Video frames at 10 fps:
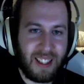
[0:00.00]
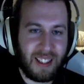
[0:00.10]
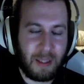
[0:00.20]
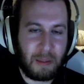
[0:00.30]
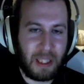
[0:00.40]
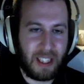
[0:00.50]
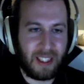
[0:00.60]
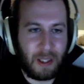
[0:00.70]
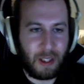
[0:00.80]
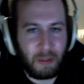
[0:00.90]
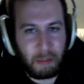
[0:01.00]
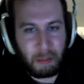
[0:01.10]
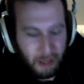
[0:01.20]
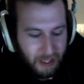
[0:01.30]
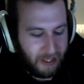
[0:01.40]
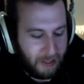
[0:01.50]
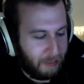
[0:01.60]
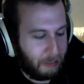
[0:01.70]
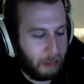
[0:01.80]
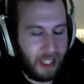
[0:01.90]
Somebody's gonna put a
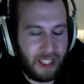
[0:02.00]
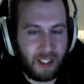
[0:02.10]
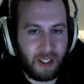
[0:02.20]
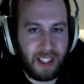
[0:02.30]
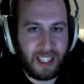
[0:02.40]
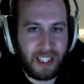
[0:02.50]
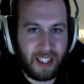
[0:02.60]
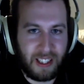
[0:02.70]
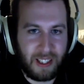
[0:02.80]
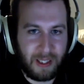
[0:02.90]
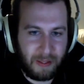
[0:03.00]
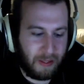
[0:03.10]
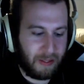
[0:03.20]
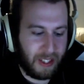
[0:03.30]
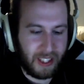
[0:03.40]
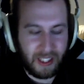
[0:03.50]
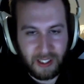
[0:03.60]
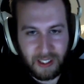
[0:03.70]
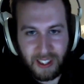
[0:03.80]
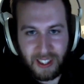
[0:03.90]
blood coin on your
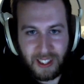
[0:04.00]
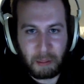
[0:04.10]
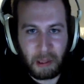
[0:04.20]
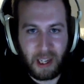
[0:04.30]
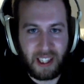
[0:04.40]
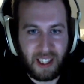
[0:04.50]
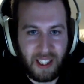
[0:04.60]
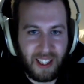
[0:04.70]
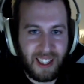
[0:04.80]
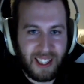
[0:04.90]
fucking putter.